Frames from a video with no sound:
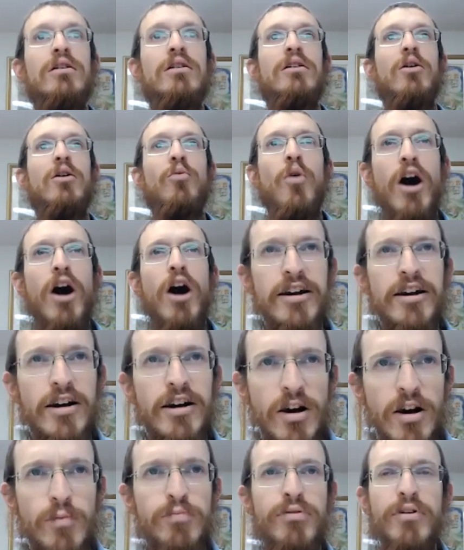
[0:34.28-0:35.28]
why are
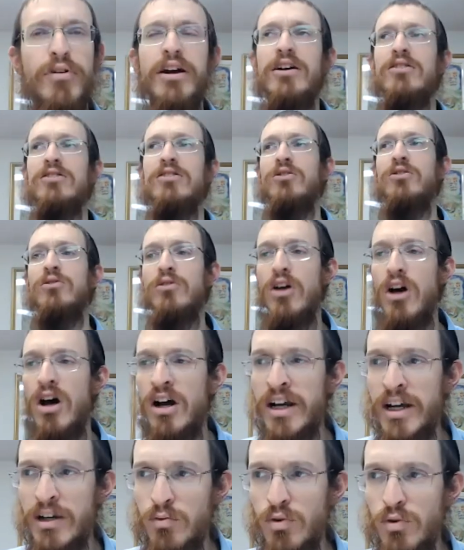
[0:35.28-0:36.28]
our prayers so
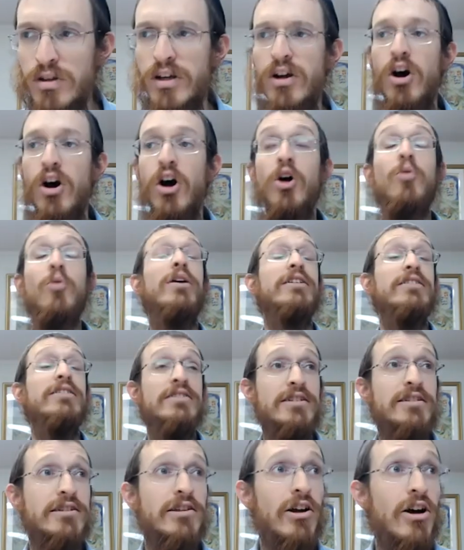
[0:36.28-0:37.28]
long, and were they always
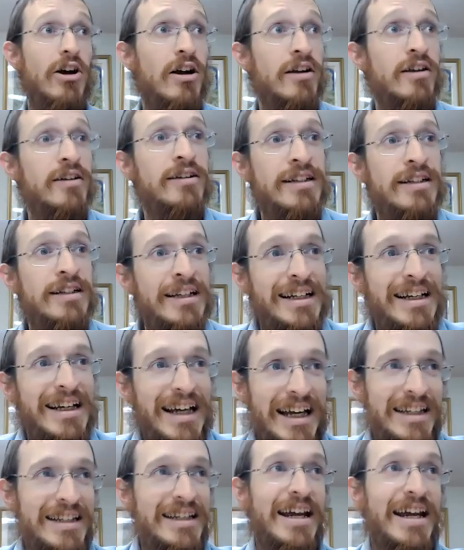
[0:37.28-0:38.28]
this long?
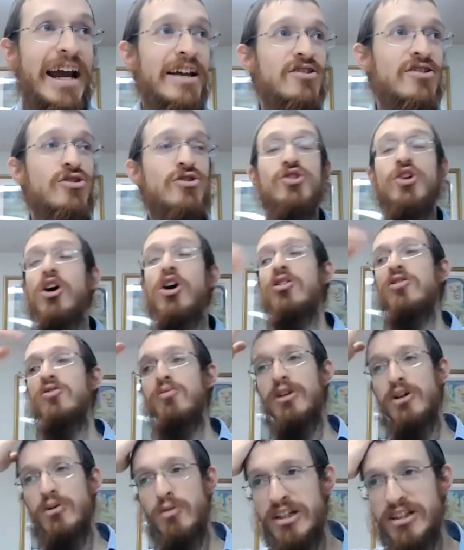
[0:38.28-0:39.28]
And the answer to all
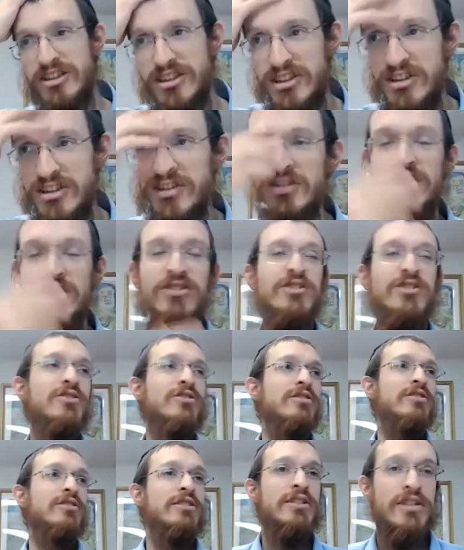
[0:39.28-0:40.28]
3 questions,
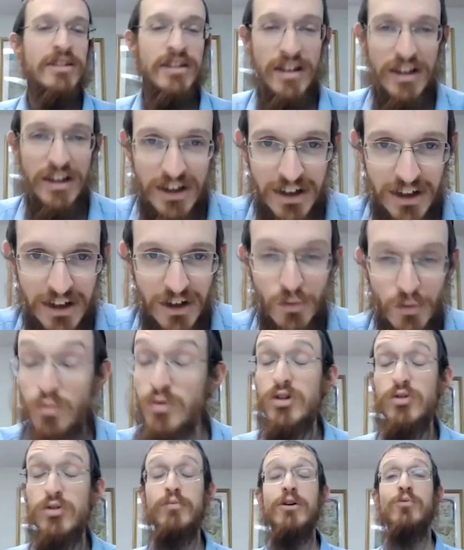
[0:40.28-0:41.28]

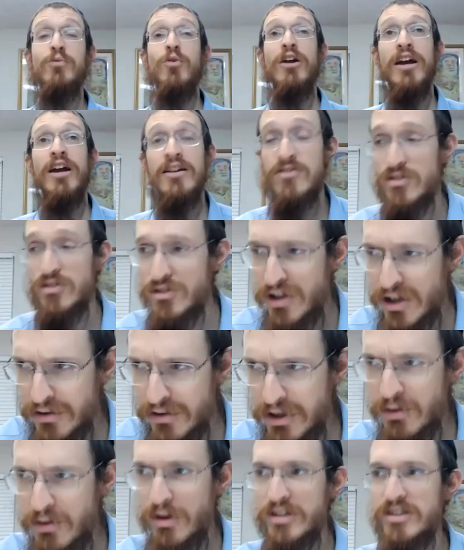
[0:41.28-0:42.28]
there will be one answer to all
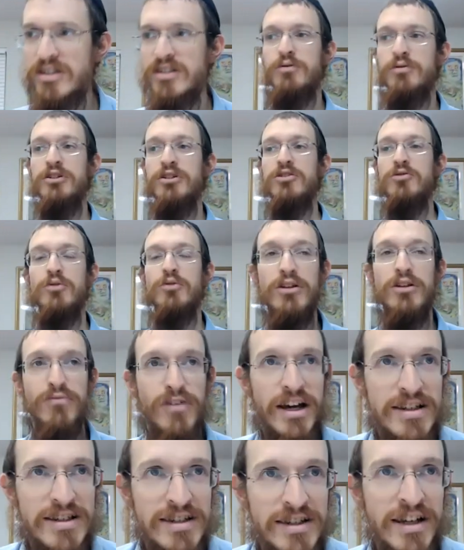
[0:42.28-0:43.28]
3 questions, which is really
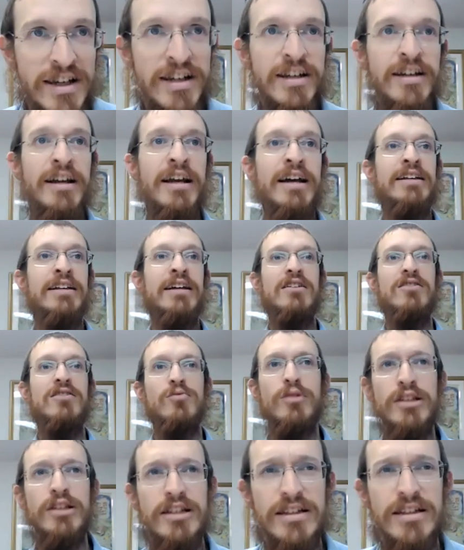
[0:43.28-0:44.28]
fascinating, and that is
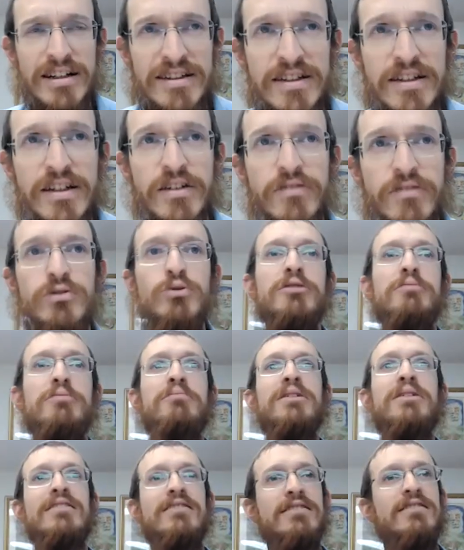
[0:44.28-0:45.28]
really the idea of Jewish
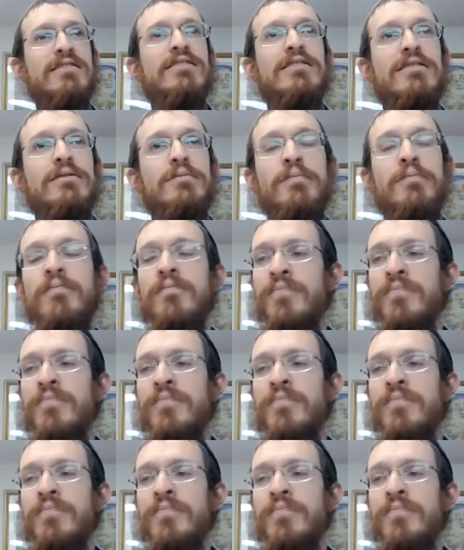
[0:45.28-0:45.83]
mysticism.